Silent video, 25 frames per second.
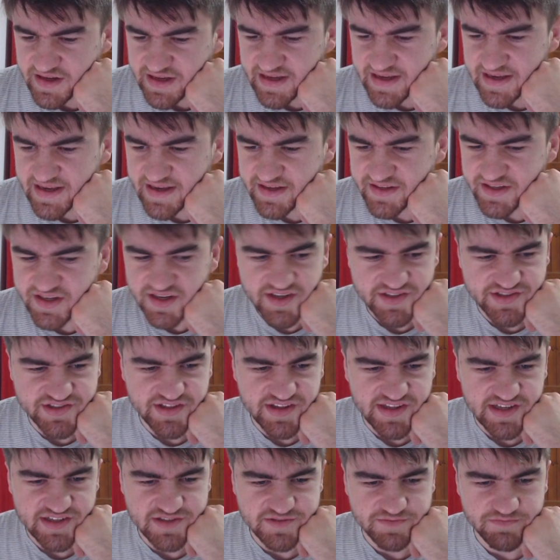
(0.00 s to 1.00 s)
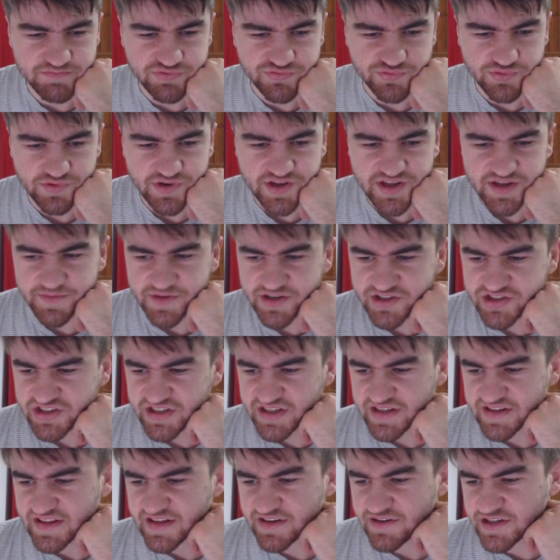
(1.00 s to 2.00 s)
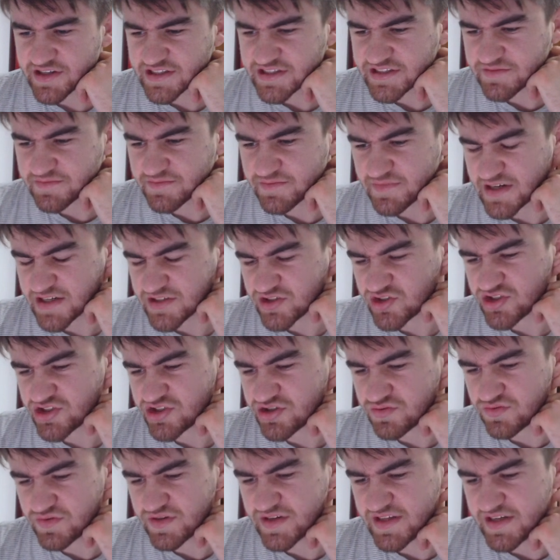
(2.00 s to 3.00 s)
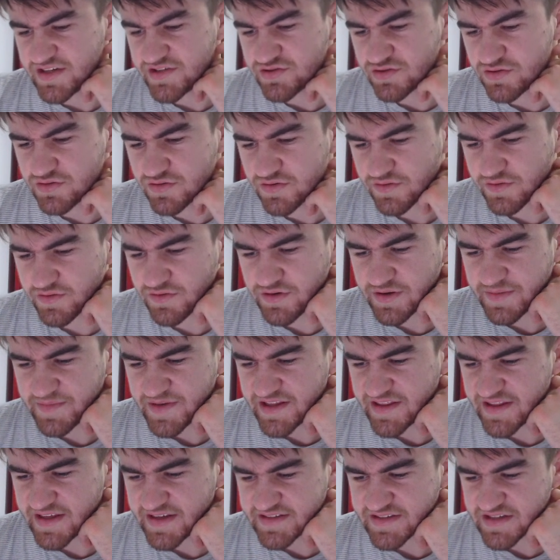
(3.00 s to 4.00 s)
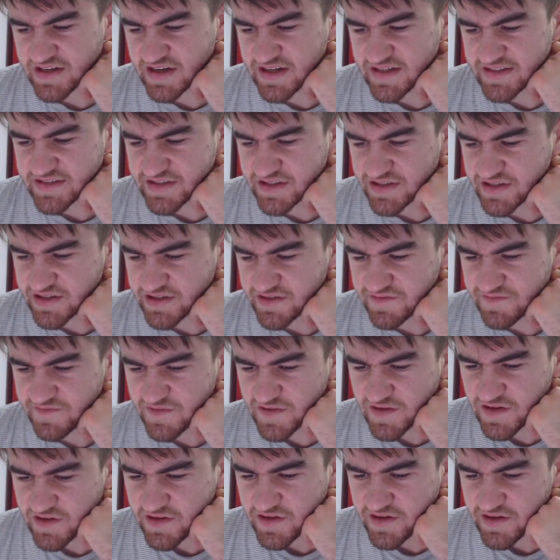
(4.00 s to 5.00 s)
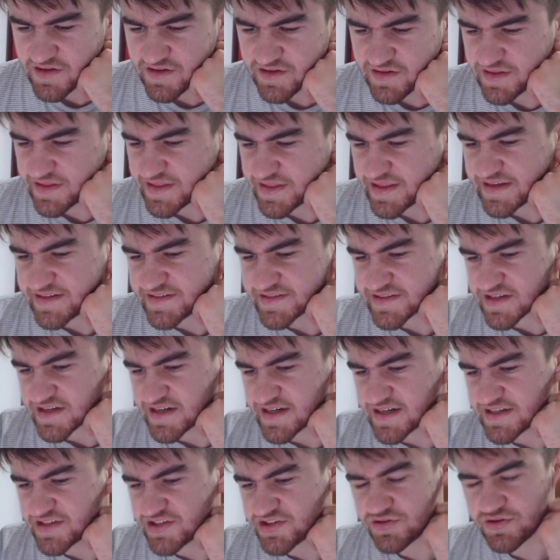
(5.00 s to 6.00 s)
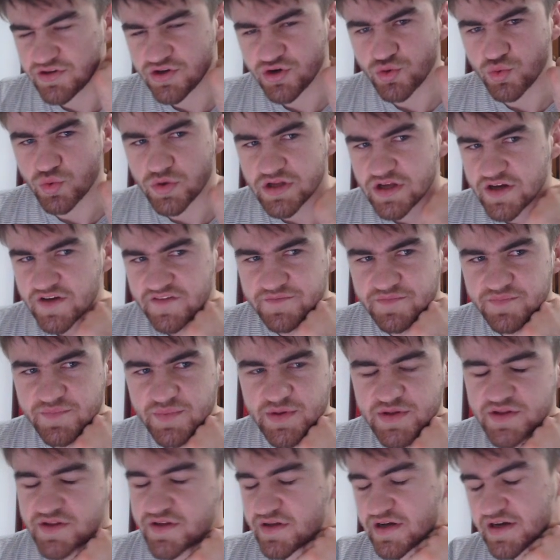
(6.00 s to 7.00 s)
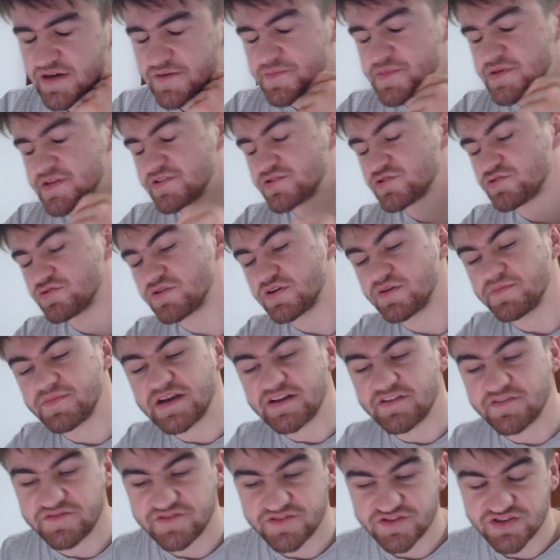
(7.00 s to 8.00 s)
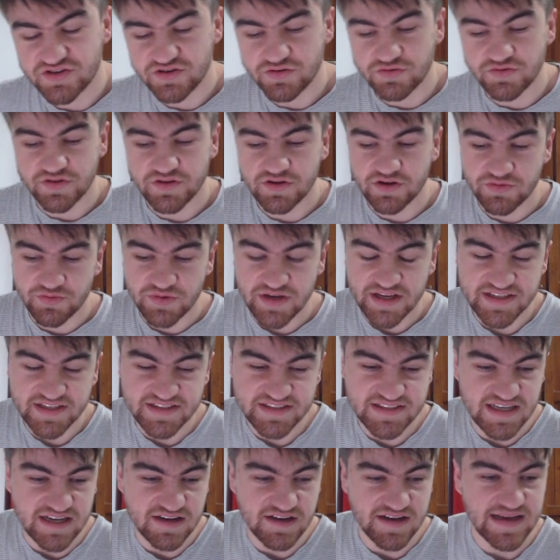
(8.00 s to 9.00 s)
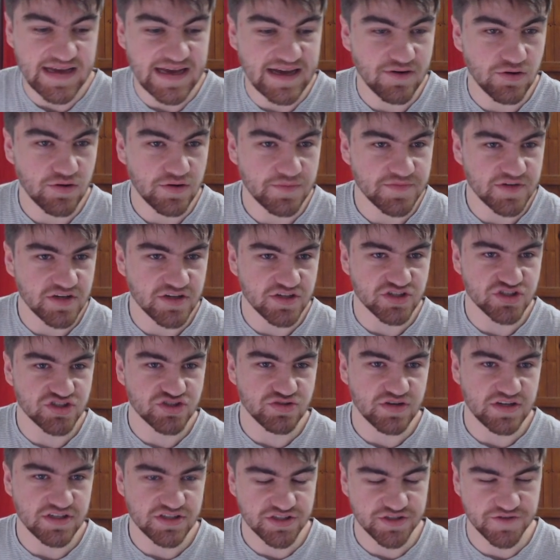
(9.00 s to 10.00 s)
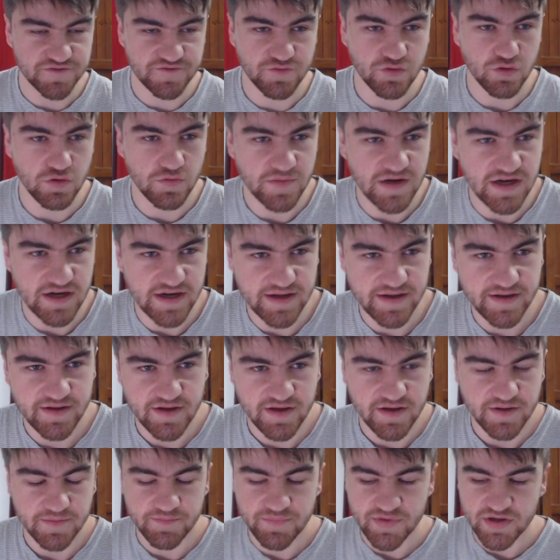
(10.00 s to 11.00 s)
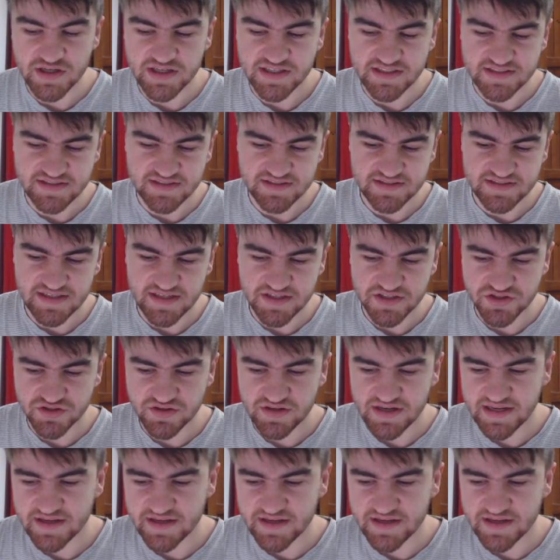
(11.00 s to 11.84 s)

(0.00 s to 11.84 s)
And yeah, so that's pretty much it. There isn't much to really talk through. I mean, these guys, you know what I've been talking about it for 2 or 3 weeks now, how I'm going to structure for my buys, etc.